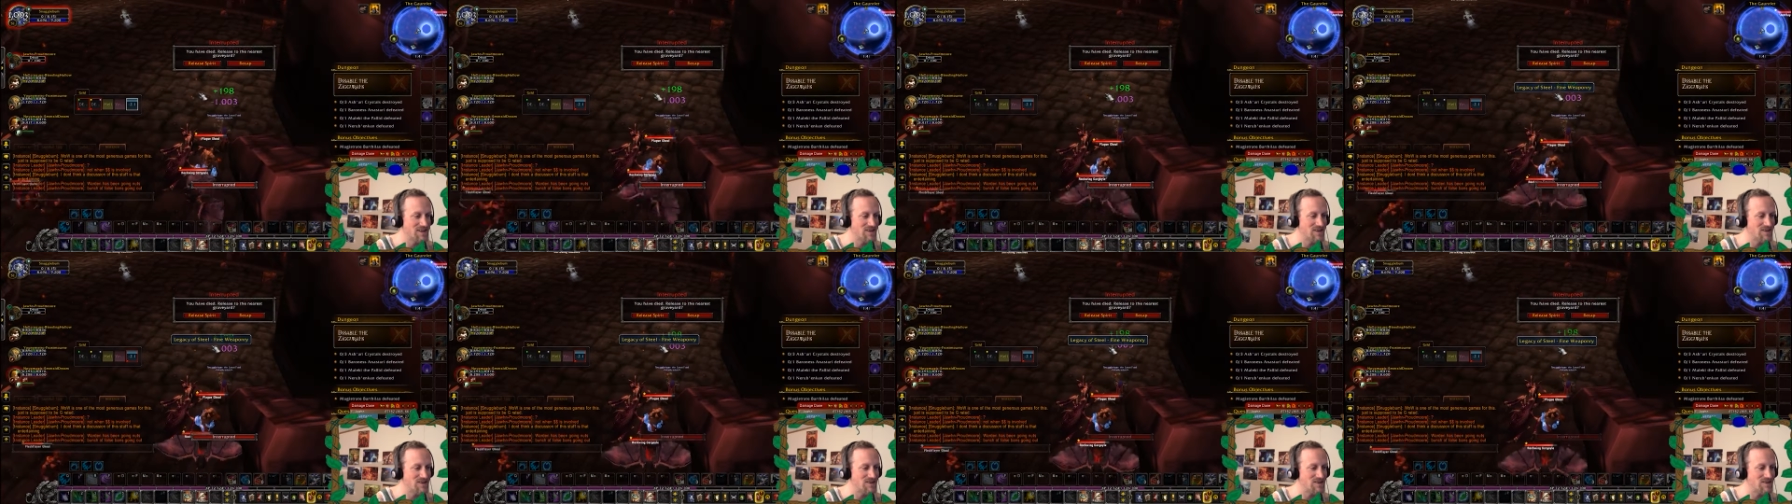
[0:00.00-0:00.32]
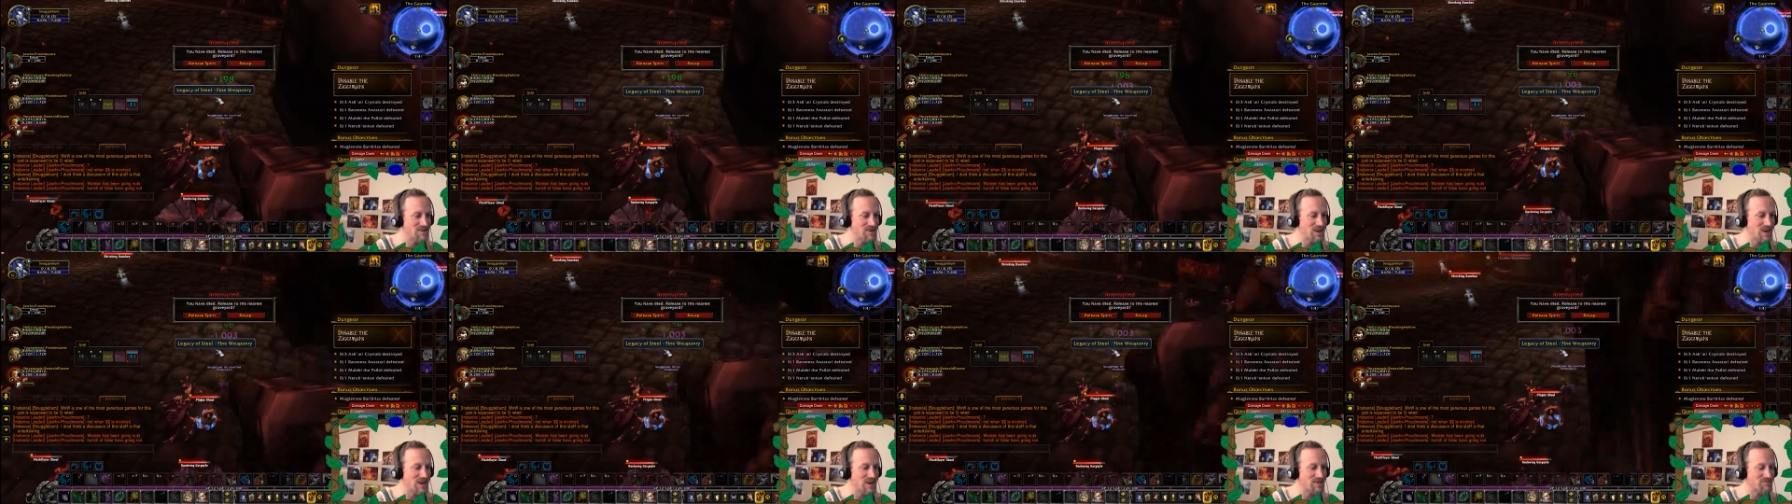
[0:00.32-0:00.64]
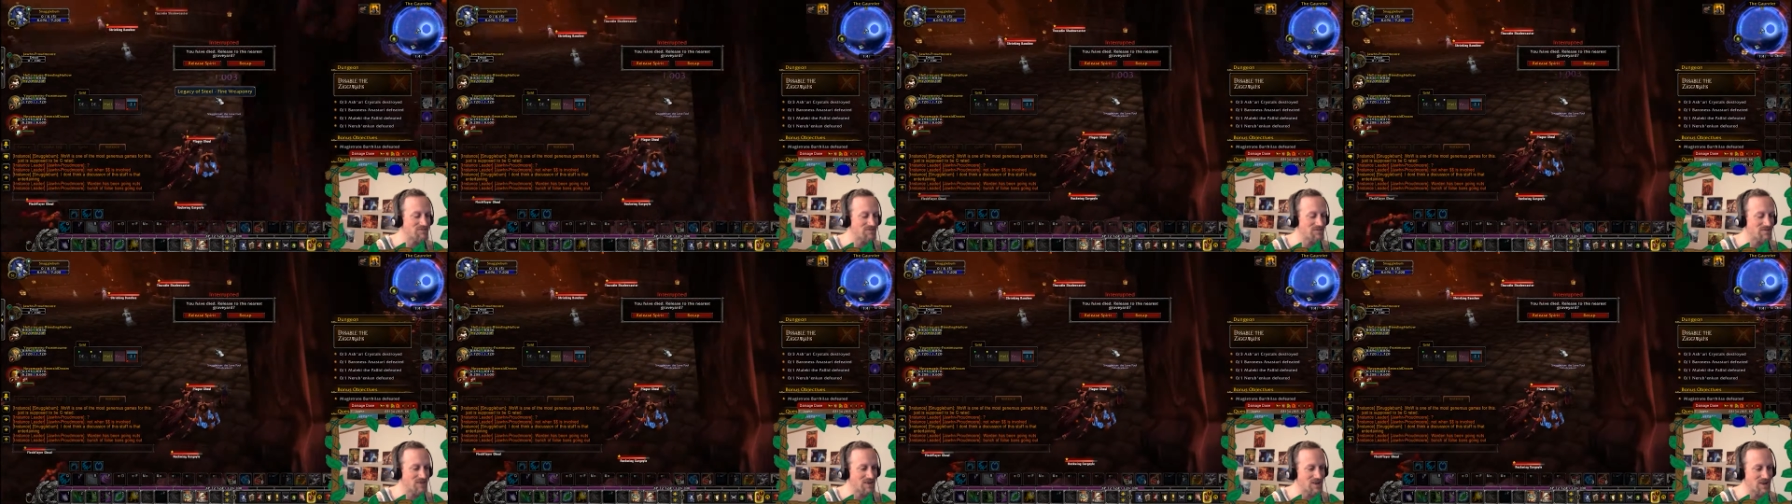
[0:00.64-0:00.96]
Dude, you gotta...
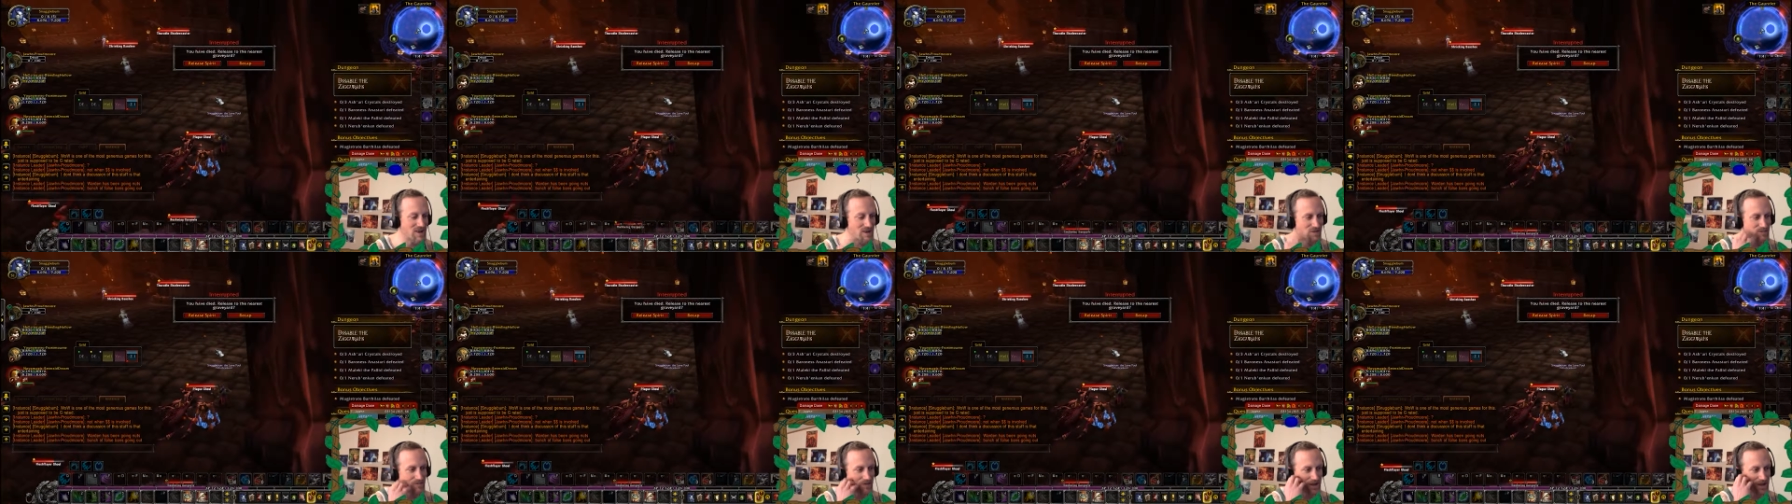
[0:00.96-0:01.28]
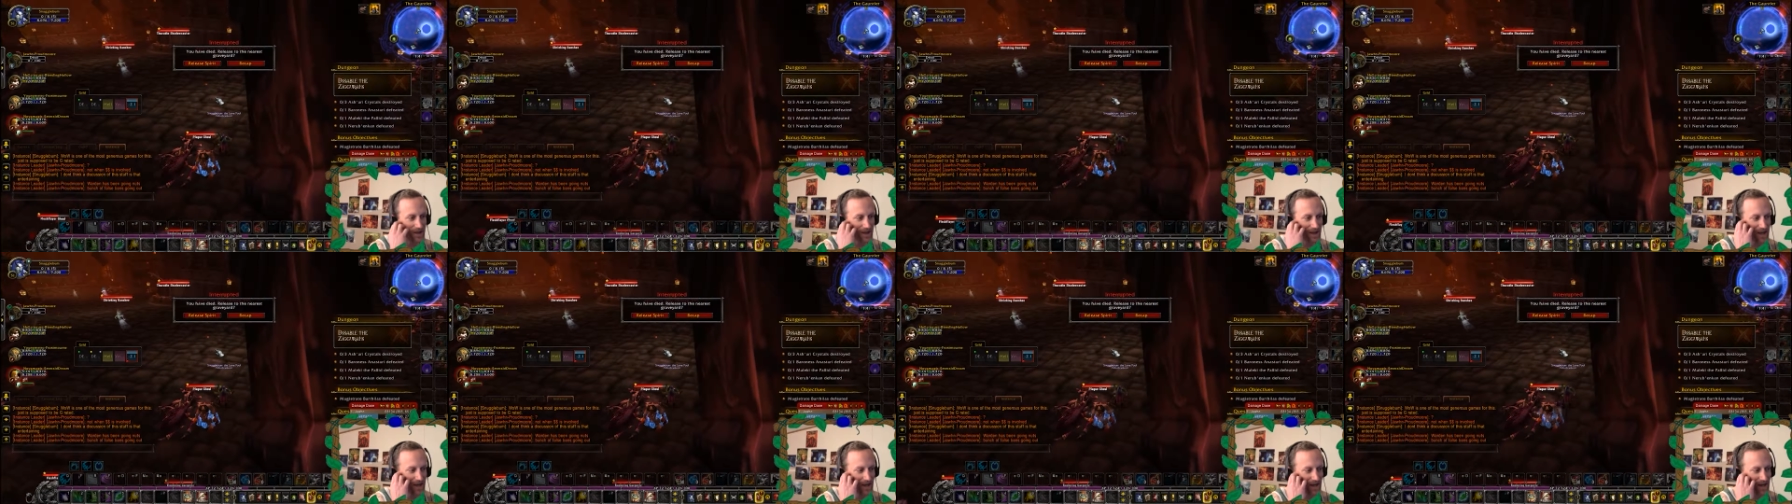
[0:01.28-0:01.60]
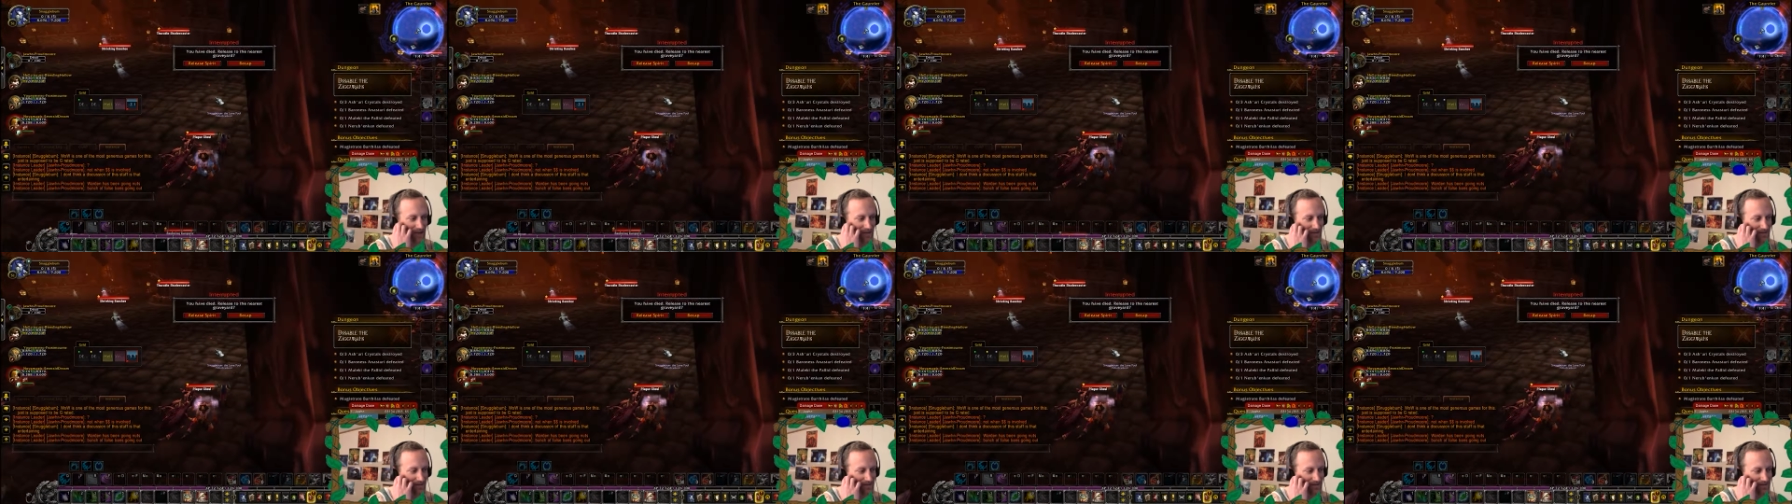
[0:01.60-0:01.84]
Oh my god.